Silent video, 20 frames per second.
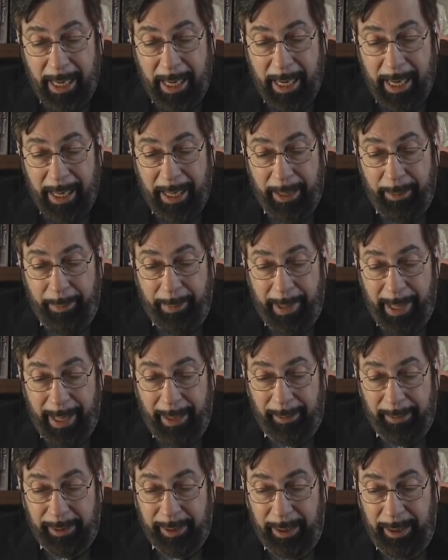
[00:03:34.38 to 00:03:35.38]
an
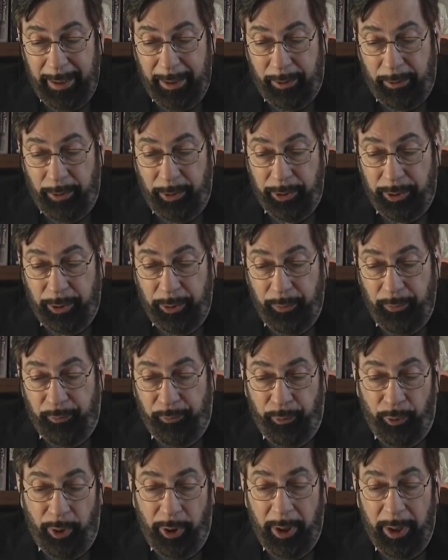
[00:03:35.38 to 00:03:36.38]
amount equal to
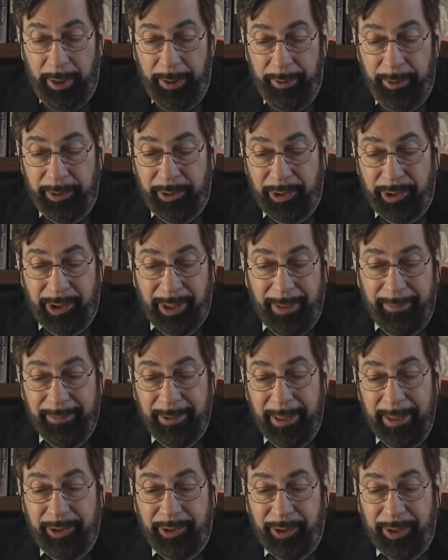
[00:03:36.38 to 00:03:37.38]

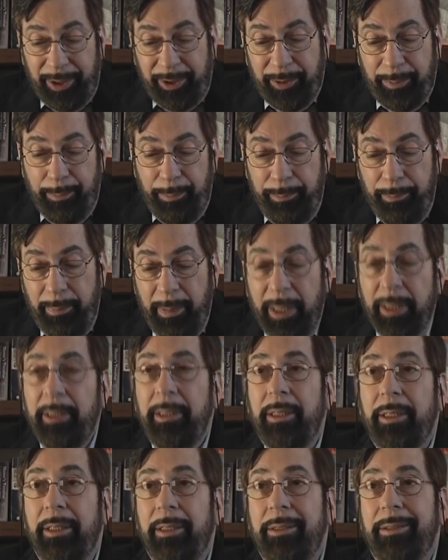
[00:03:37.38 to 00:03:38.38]
$476
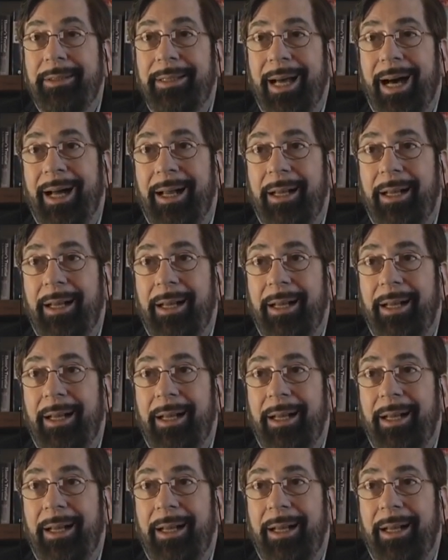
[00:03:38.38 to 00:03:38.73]
million